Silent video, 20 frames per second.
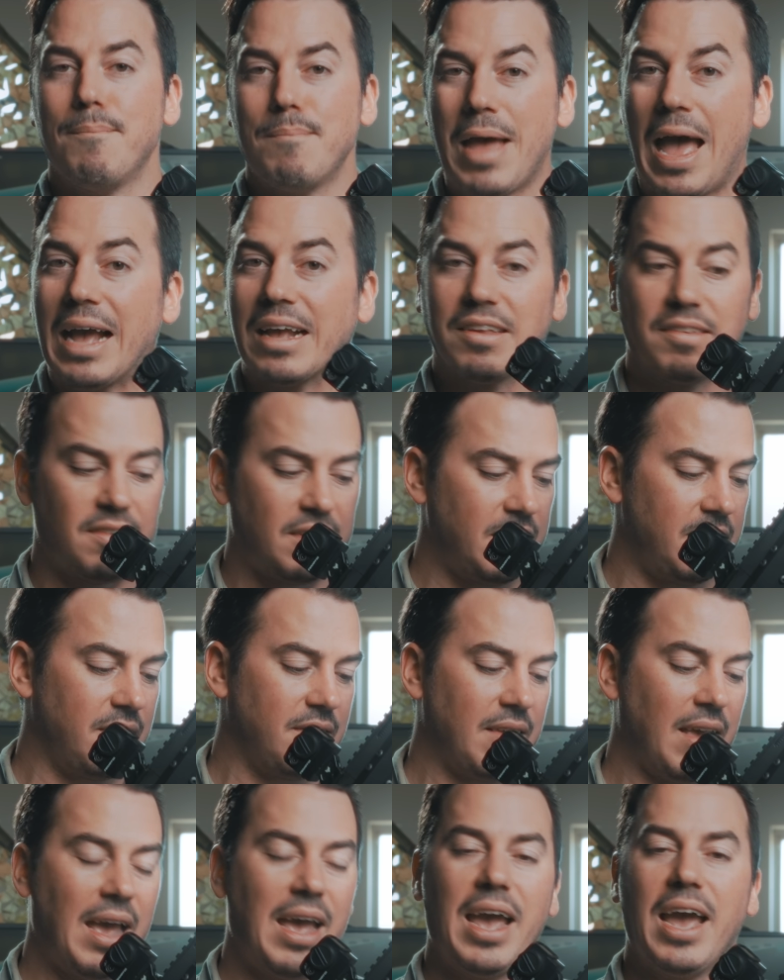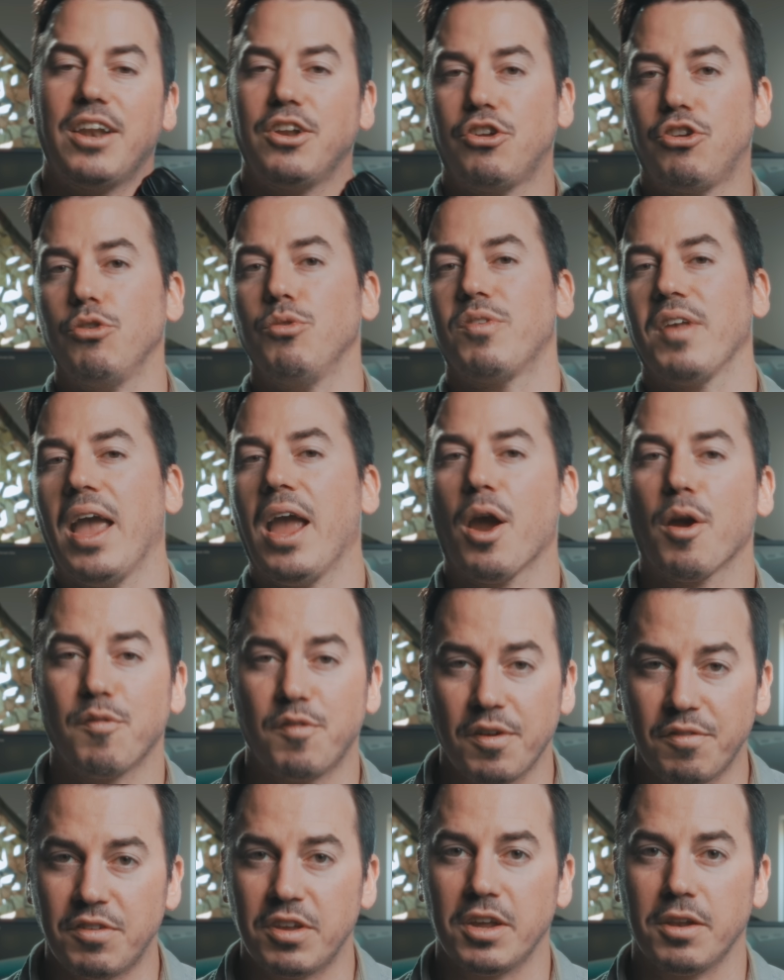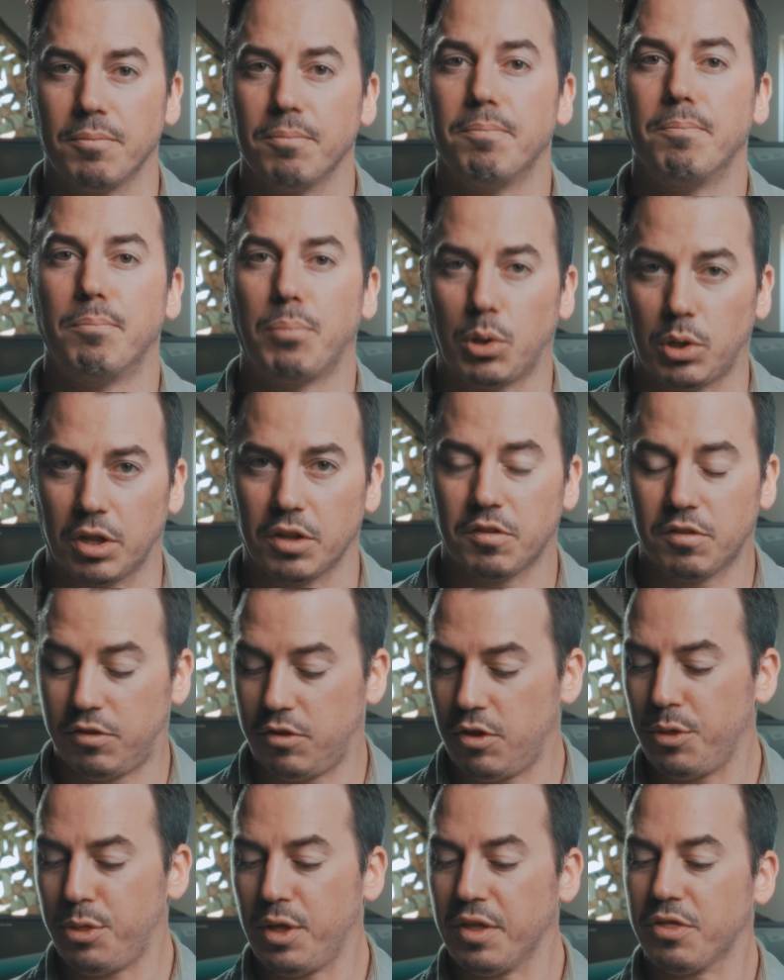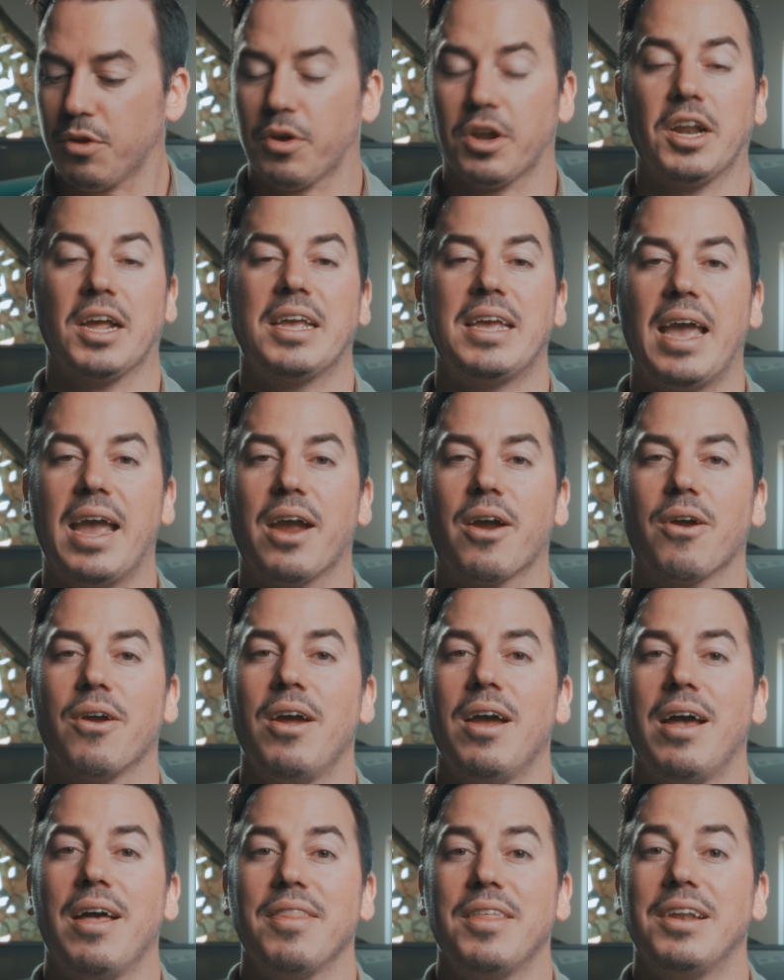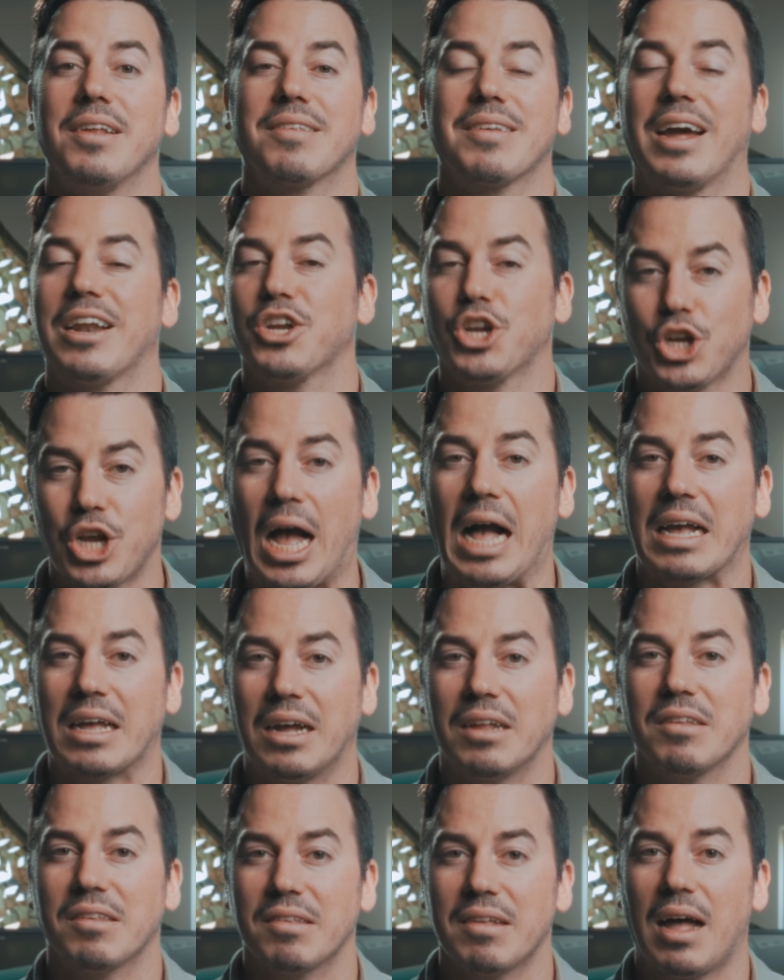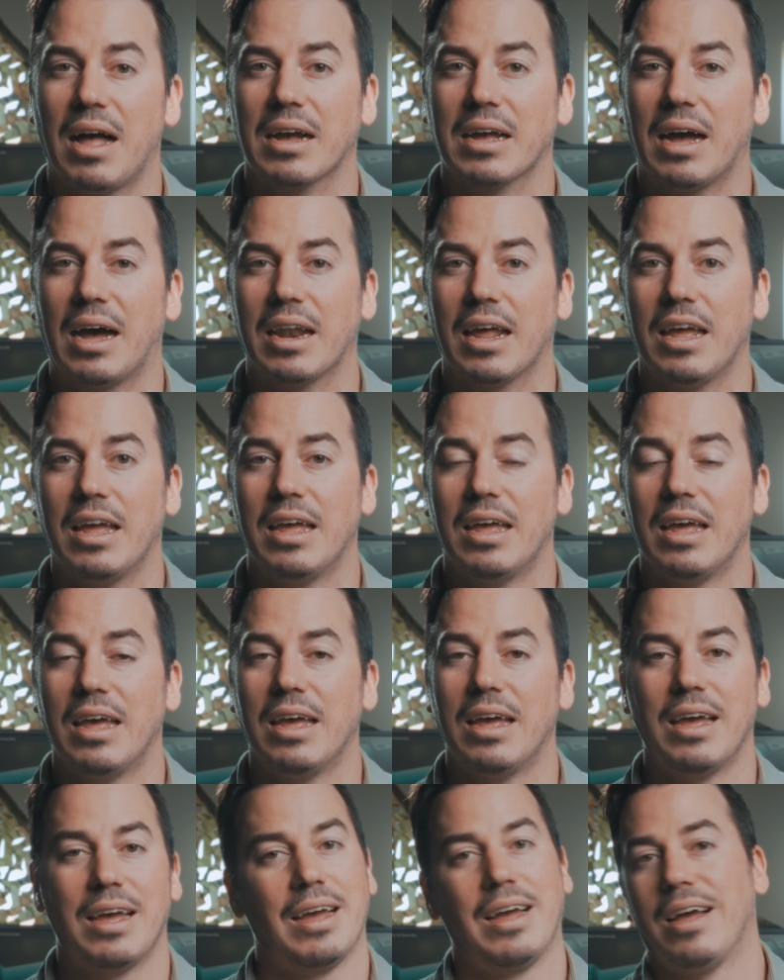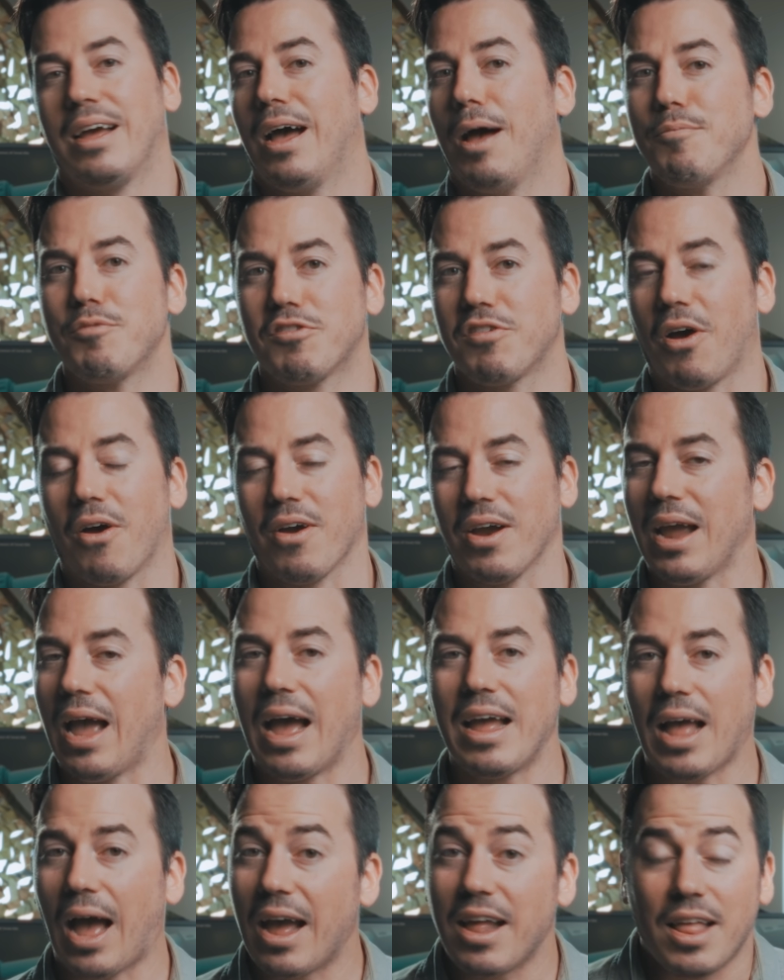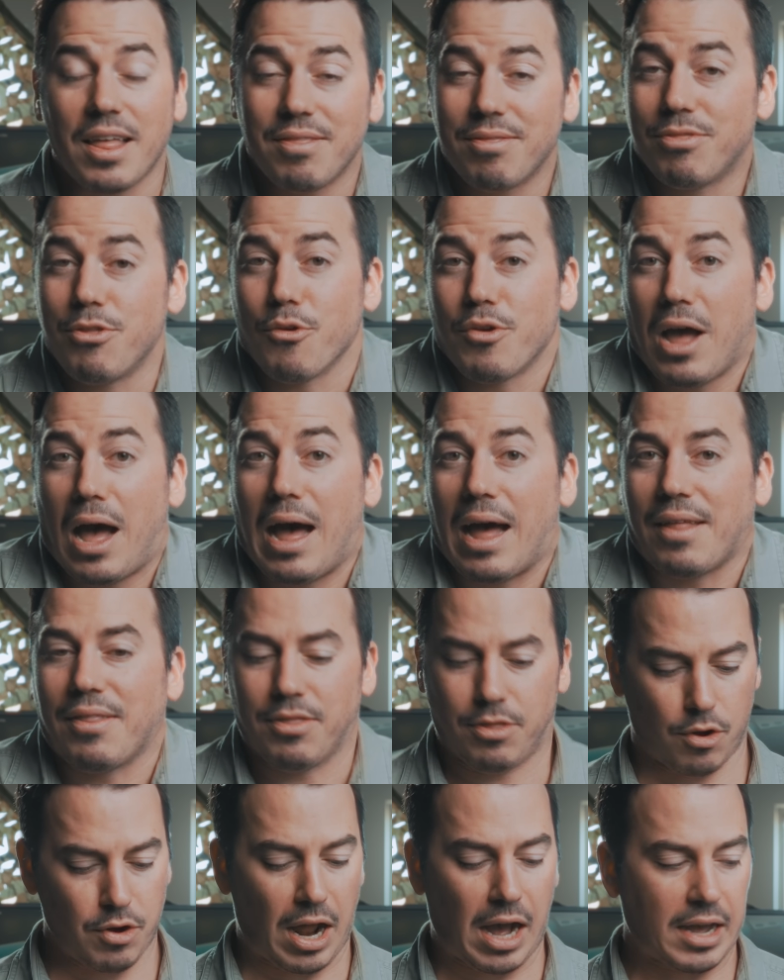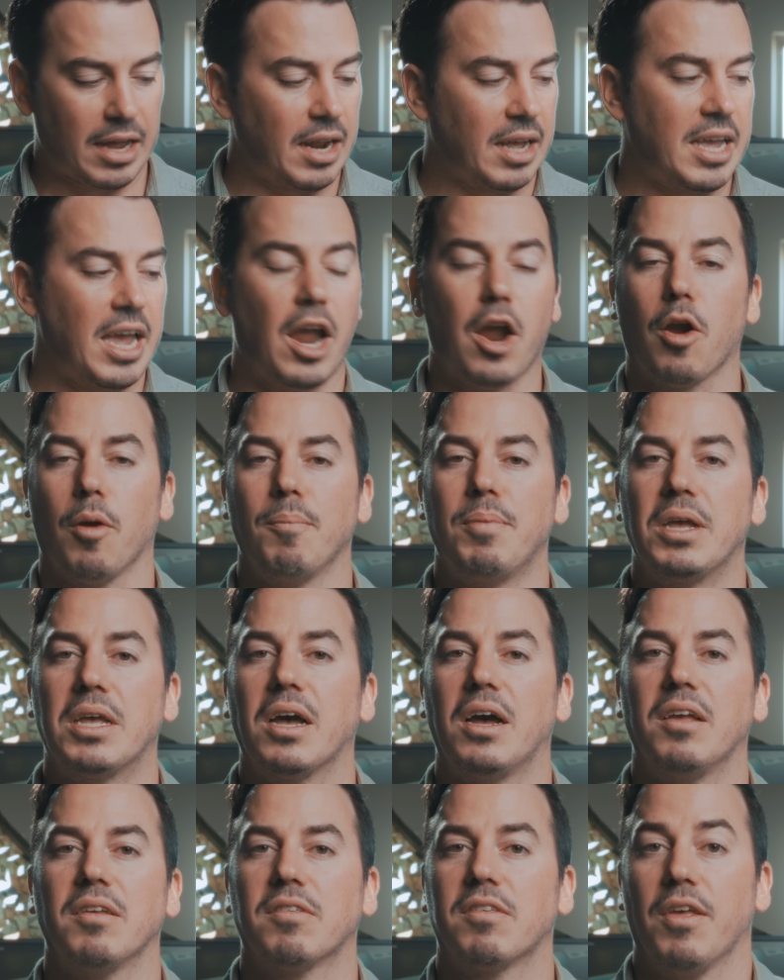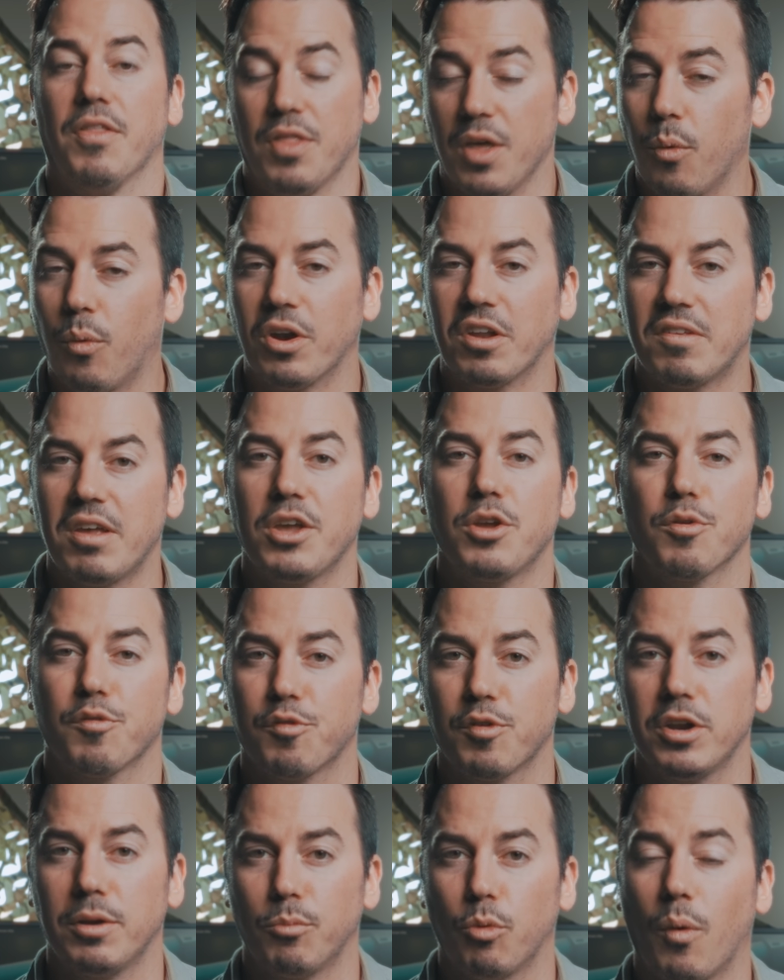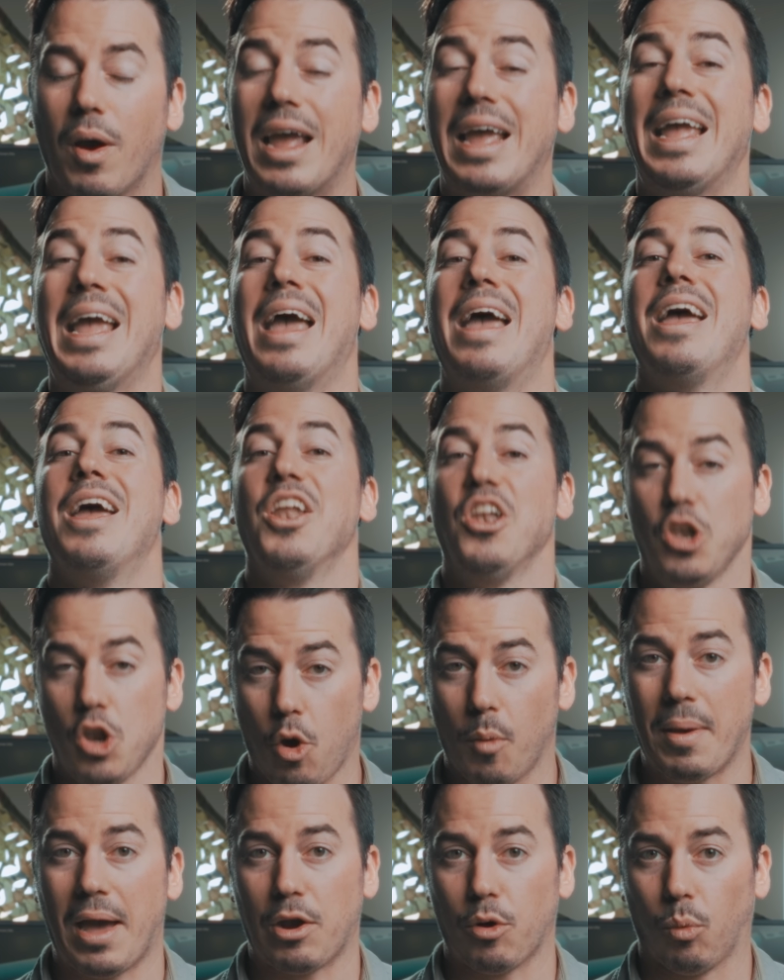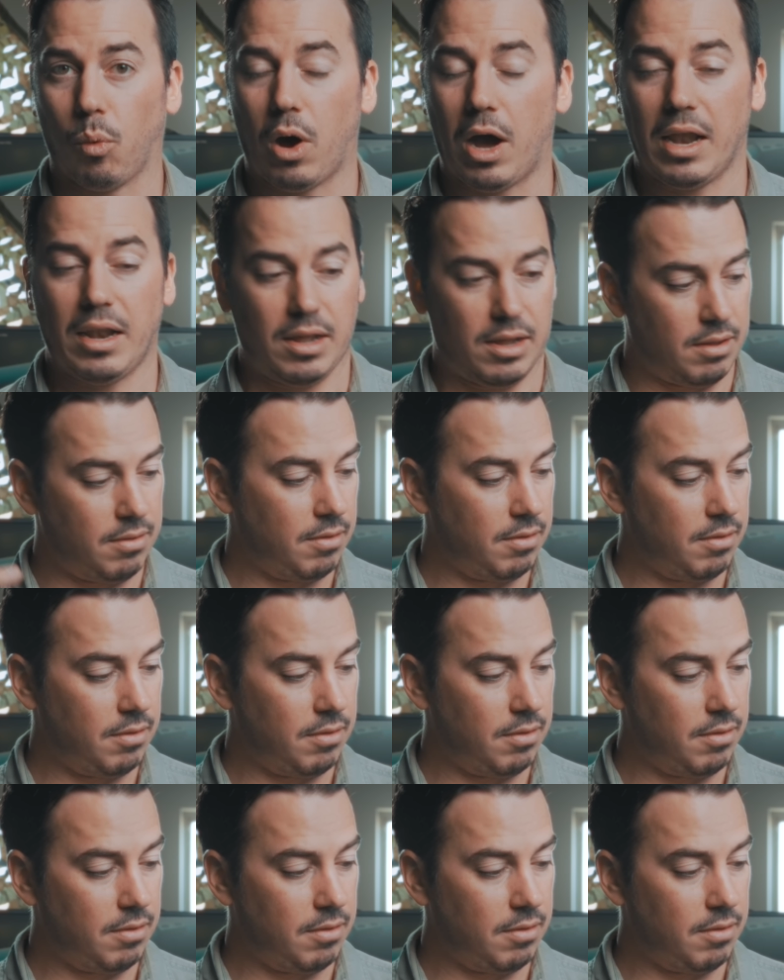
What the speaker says: magazines, and it shoots AR-15 bullets. Do you think they're gonna care that it's got a shotgun stock on it? I'm sorry, they're not. They're not gonna care because they wanna take your freedom away no matter what.